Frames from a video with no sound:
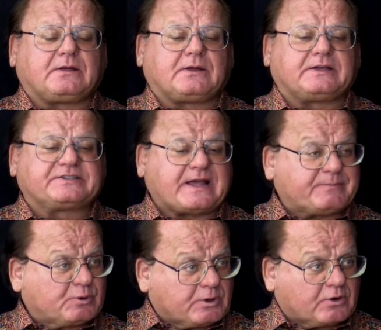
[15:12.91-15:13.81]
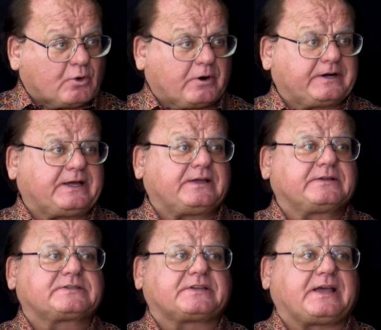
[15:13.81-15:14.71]
examine
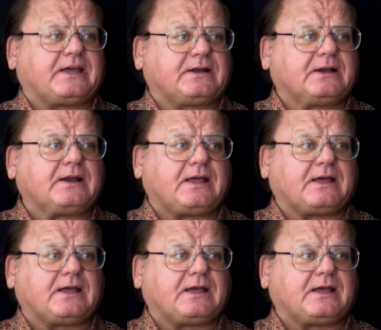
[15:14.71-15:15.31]
recordings, and